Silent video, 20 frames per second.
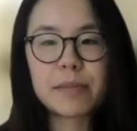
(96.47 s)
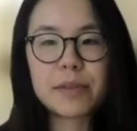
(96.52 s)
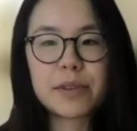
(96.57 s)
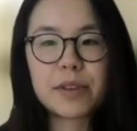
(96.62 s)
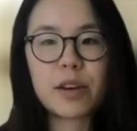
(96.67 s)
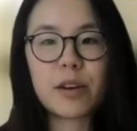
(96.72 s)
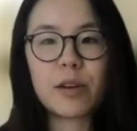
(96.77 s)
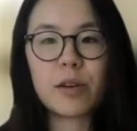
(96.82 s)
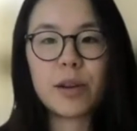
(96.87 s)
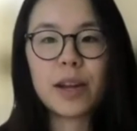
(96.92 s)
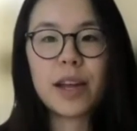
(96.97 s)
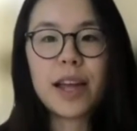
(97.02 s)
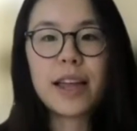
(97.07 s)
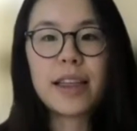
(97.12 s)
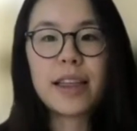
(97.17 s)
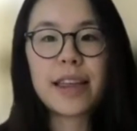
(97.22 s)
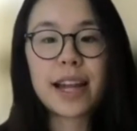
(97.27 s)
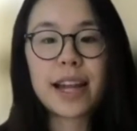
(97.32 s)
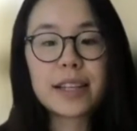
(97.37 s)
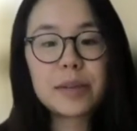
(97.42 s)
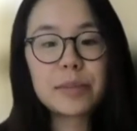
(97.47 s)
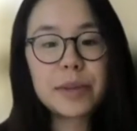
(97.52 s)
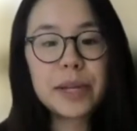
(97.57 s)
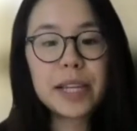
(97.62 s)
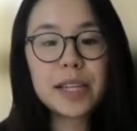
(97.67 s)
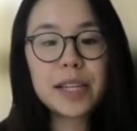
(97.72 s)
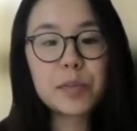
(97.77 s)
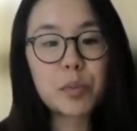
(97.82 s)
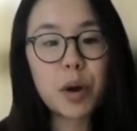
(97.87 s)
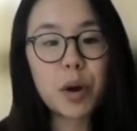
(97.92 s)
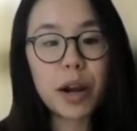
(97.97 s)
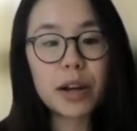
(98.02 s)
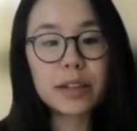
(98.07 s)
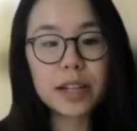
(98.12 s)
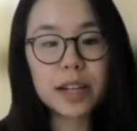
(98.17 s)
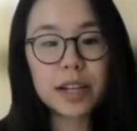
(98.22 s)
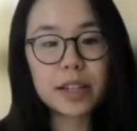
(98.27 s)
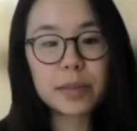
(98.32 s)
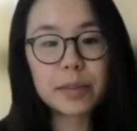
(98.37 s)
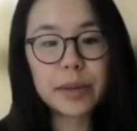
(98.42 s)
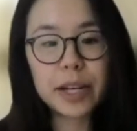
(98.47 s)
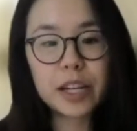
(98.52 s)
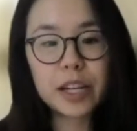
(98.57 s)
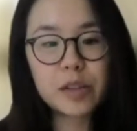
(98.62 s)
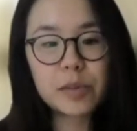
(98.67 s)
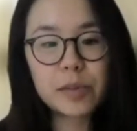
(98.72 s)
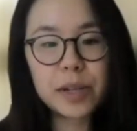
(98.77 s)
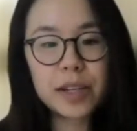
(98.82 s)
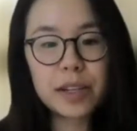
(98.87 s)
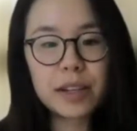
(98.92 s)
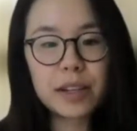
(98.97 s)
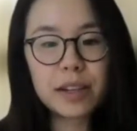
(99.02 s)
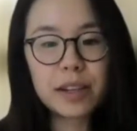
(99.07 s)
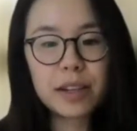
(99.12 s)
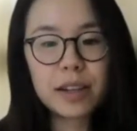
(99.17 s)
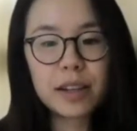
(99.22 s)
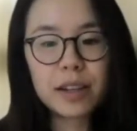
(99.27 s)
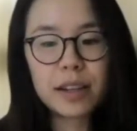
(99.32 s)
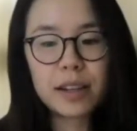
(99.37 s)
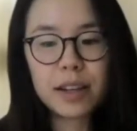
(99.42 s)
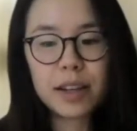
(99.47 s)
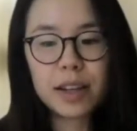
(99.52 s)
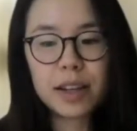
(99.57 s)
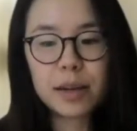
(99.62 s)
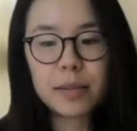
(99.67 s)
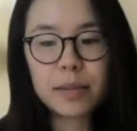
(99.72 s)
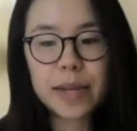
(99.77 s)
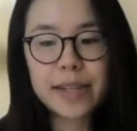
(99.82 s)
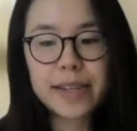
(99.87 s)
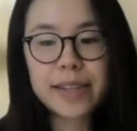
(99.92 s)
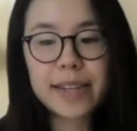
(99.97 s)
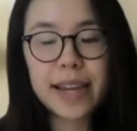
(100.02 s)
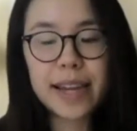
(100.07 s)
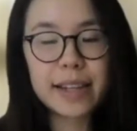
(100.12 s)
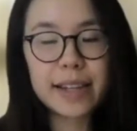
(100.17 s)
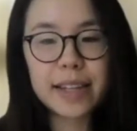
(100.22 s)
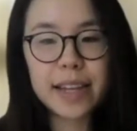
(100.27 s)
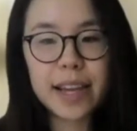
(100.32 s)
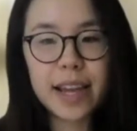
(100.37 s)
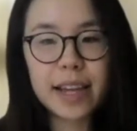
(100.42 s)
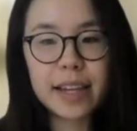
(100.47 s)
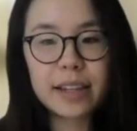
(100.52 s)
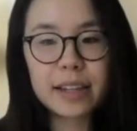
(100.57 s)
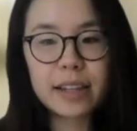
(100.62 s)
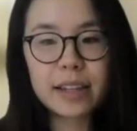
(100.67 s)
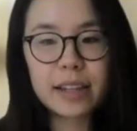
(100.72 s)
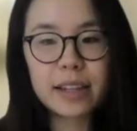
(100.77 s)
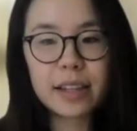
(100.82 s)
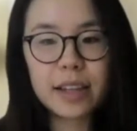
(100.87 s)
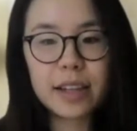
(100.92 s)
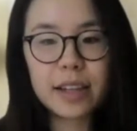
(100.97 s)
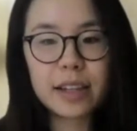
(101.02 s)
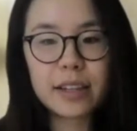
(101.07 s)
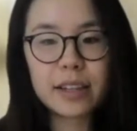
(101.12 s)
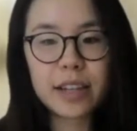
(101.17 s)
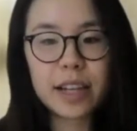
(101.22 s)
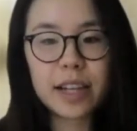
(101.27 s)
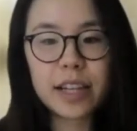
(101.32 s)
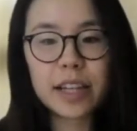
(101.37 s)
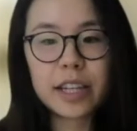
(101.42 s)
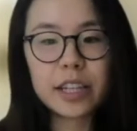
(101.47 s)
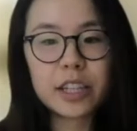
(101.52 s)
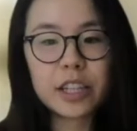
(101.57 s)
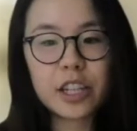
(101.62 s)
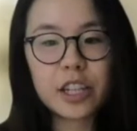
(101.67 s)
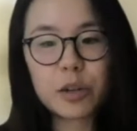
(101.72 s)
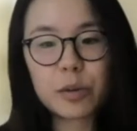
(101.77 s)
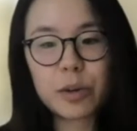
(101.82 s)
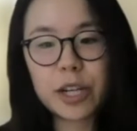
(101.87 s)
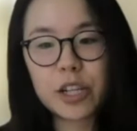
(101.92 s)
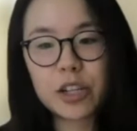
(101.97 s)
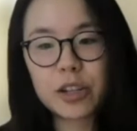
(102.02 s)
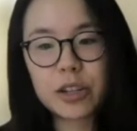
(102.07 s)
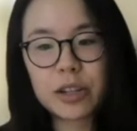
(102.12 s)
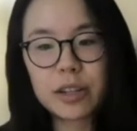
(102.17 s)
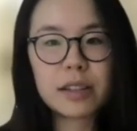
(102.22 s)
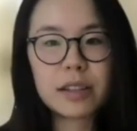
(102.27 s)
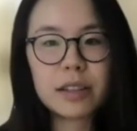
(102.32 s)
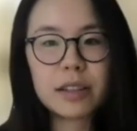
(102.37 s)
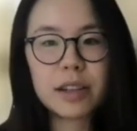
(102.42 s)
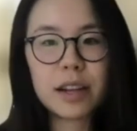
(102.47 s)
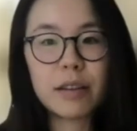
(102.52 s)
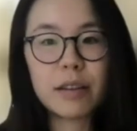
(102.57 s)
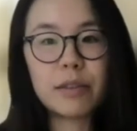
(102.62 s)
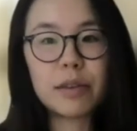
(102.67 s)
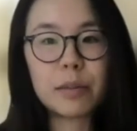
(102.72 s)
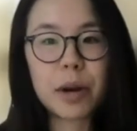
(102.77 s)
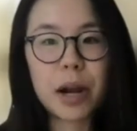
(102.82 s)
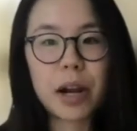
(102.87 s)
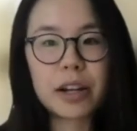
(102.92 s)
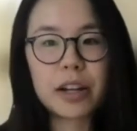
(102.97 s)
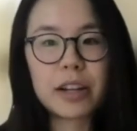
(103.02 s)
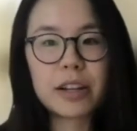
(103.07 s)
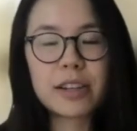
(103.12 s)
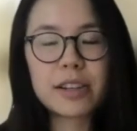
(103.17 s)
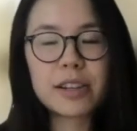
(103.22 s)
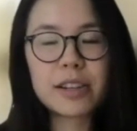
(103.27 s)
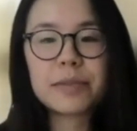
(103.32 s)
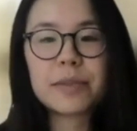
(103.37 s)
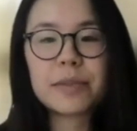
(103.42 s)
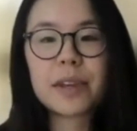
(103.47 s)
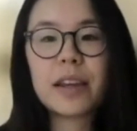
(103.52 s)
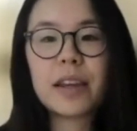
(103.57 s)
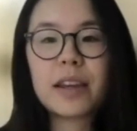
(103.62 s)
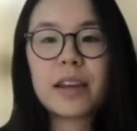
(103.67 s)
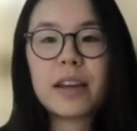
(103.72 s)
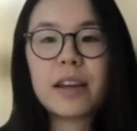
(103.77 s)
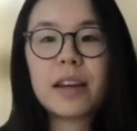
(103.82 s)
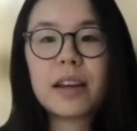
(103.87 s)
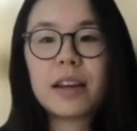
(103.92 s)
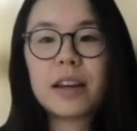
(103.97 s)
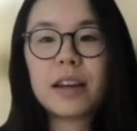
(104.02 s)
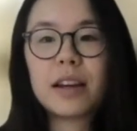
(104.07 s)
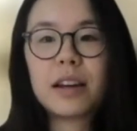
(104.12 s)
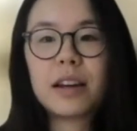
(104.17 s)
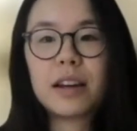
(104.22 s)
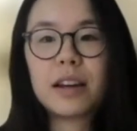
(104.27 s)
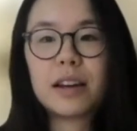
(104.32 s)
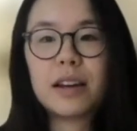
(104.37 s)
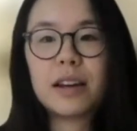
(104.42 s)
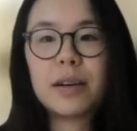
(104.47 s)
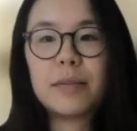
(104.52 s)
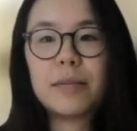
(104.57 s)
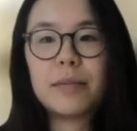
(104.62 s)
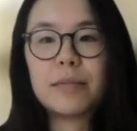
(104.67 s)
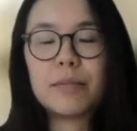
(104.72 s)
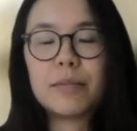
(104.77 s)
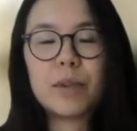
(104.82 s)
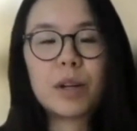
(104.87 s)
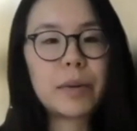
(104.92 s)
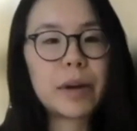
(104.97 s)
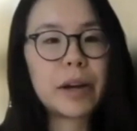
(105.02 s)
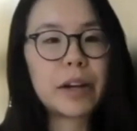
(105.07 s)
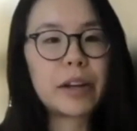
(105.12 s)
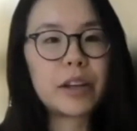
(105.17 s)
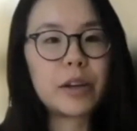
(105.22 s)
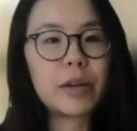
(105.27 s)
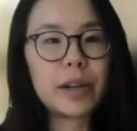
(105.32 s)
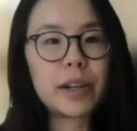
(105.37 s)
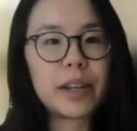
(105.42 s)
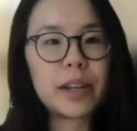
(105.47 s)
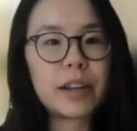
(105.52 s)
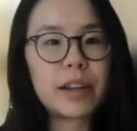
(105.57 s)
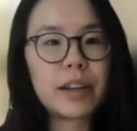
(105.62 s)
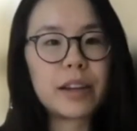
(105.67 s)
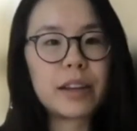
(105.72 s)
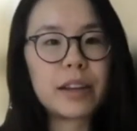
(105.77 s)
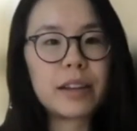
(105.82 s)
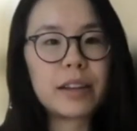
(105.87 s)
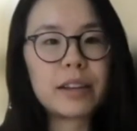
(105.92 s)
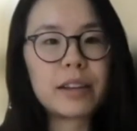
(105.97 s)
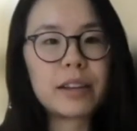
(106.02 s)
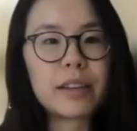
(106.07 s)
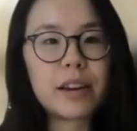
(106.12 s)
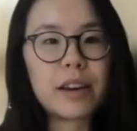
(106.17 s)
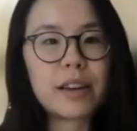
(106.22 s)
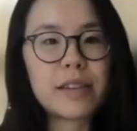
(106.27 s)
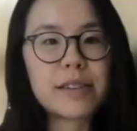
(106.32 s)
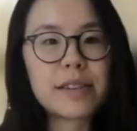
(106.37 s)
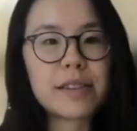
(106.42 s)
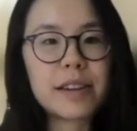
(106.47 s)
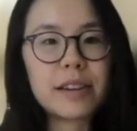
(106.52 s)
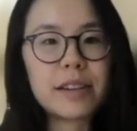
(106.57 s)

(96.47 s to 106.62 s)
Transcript: So that to me is product management. They see end to end and any continuation of the product. What about you? Any thoughts there?